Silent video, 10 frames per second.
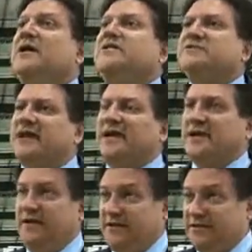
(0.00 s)

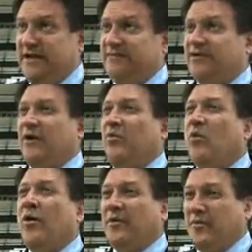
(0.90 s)
Secondly, the same
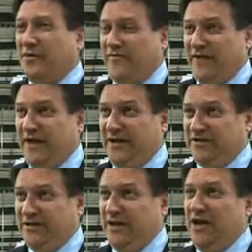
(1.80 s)
thing, water
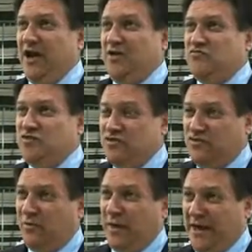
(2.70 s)
purification.
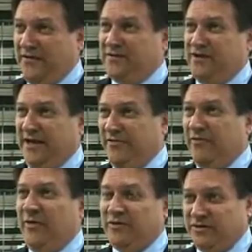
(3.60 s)
Renewable energy and
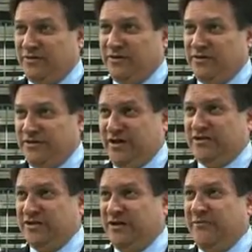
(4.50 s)
remote sources
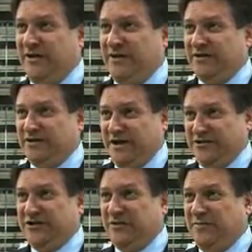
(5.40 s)
is going to
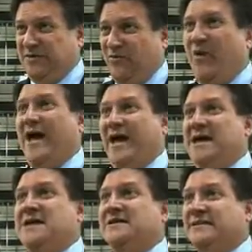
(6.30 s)
be the way
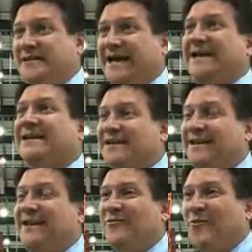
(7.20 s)
to get
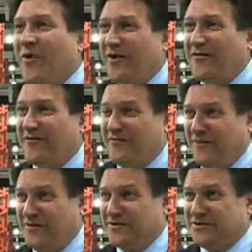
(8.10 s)
clean water for
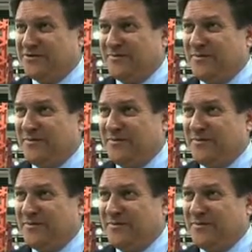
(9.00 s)
folks.